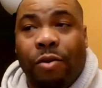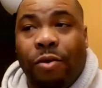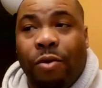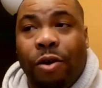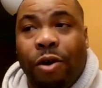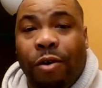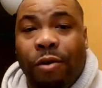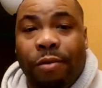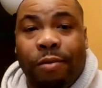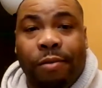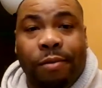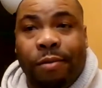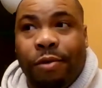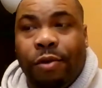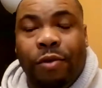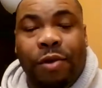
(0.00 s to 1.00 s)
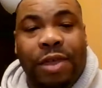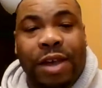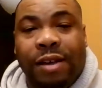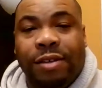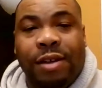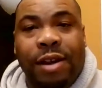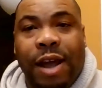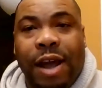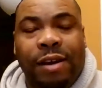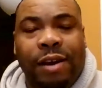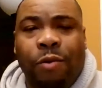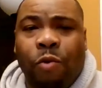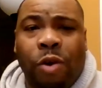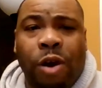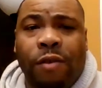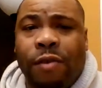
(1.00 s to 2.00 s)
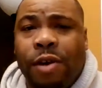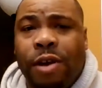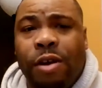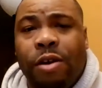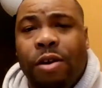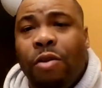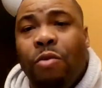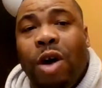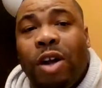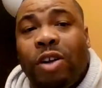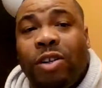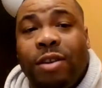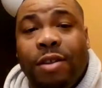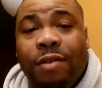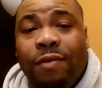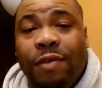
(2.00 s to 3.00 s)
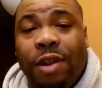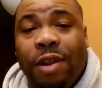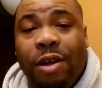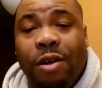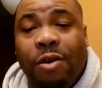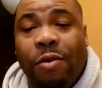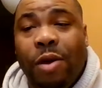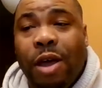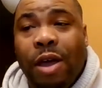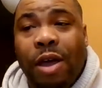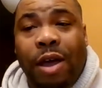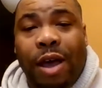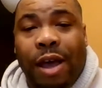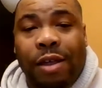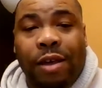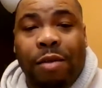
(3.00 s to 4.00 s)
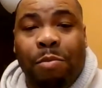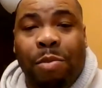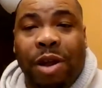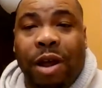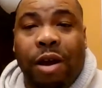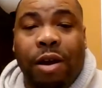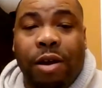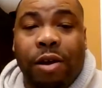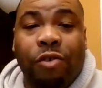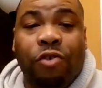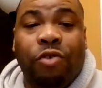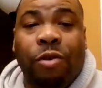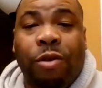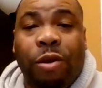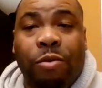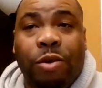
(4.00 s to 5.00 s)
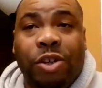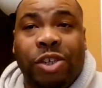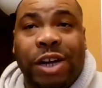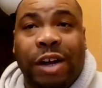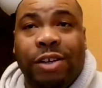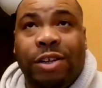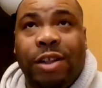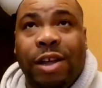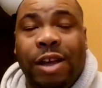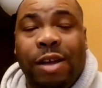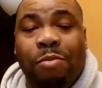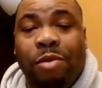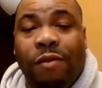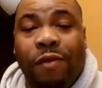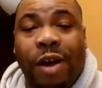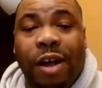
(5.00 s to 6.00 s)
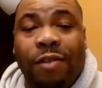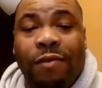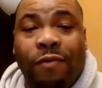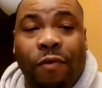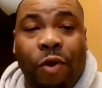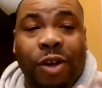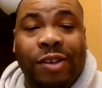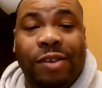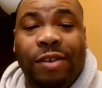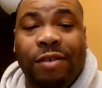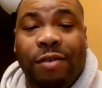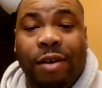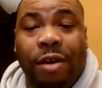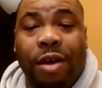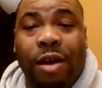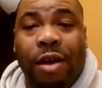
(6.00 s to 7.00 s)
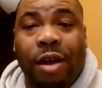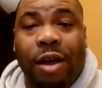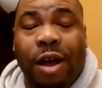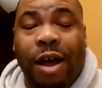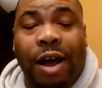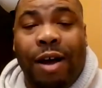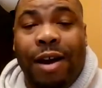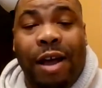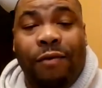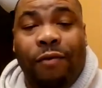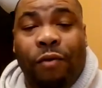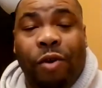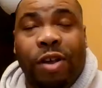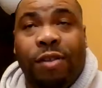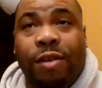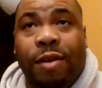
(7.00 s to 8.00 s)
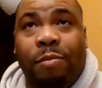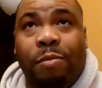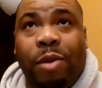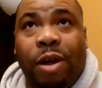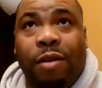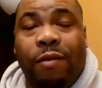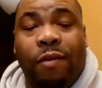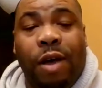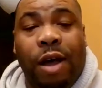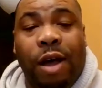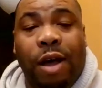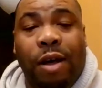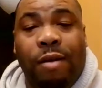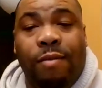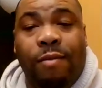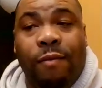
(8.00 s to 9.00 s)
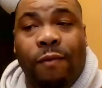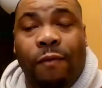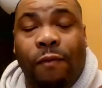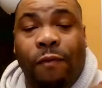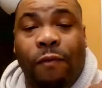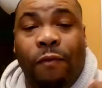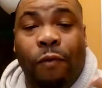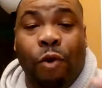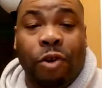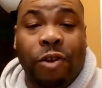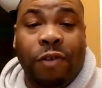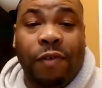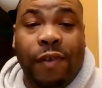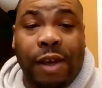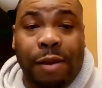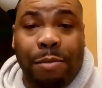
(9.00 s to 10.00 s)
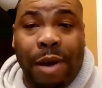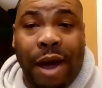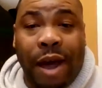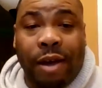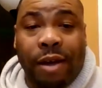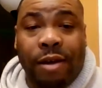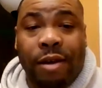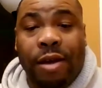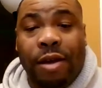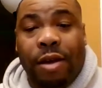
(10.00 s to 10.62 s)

or 2019, whatever year you're watching this video, and you can play on the controller, which actually provides not voice, but force feedback